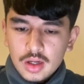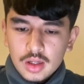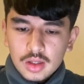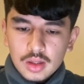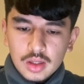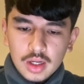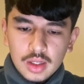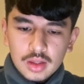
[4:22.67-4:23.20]

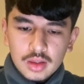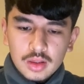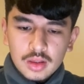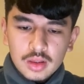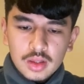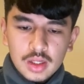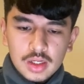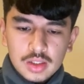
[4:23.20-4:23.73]
that
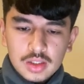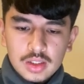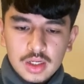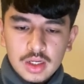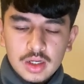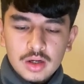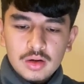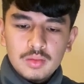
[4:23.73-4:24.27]
this
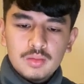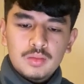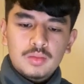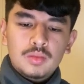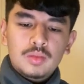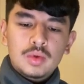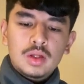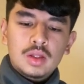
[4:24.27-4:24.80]
here,
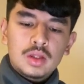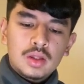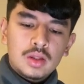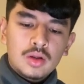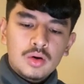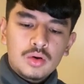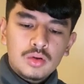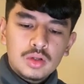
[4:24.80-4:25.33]

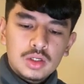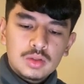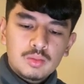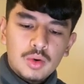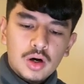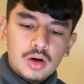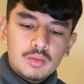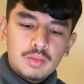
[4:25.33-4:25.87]
all this
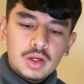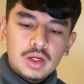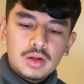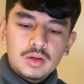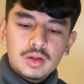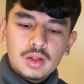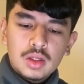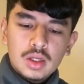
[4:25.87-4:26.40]
bottom bit
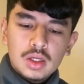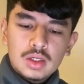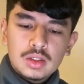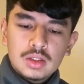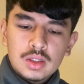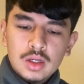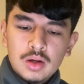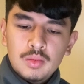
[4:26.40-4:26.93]
is
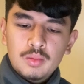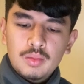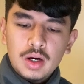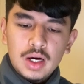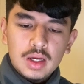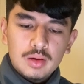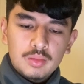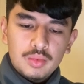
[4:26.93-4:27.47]
the
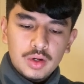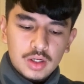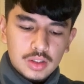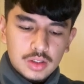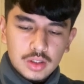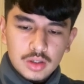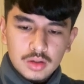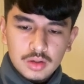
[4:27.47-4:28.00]
buying
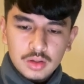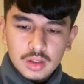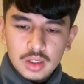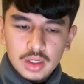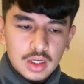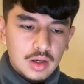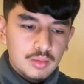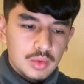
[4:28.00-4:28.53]
pressure.
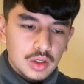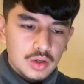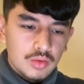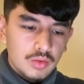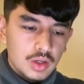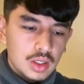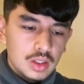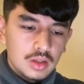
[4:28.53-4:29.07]
It can be
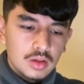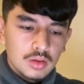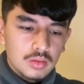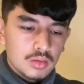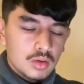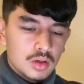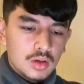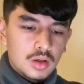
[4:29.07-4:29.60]
green,
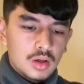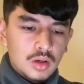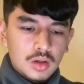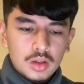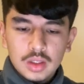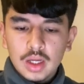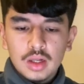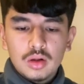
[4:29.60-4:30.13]

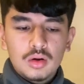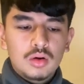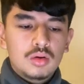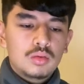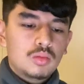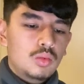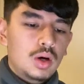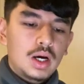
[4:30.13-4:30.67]
yellow,
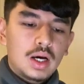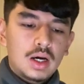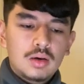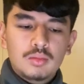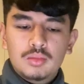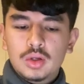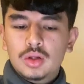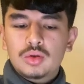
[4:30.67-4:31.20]
white,
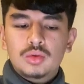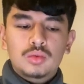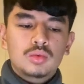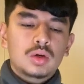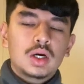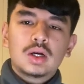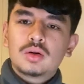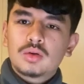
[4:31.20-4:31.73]
blue,
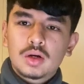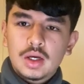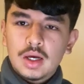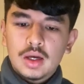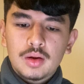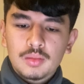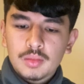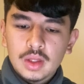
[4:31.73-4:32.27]
I don't
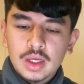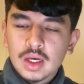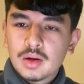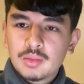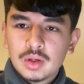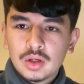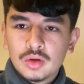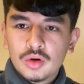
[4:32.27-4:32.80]
care. It can
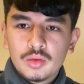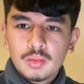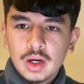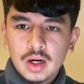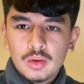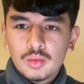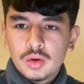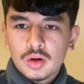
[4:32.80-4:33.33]
be no
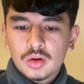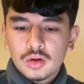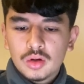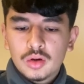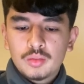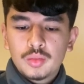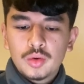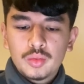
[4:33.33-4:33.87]
matter what colour,
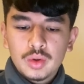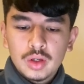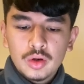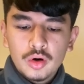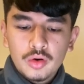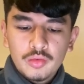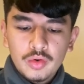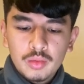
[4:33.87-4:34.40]
but we
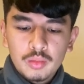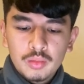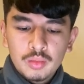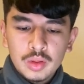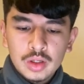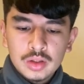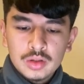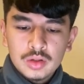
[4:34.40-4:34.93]
know from
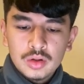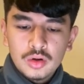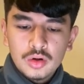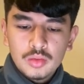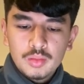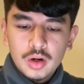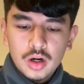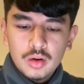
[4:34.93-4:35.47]
this whole
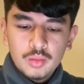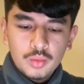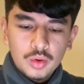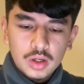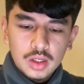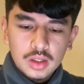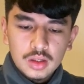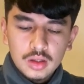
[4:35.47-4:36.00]
bottom
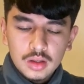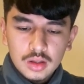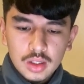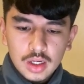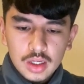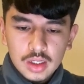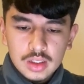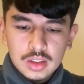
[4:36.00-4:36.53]
wick
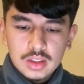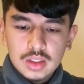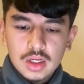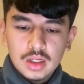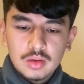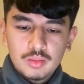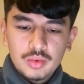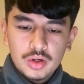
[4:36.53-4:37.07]
that it is
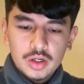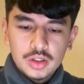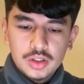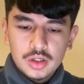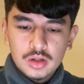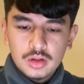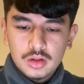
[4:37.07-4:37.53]
selling pressure.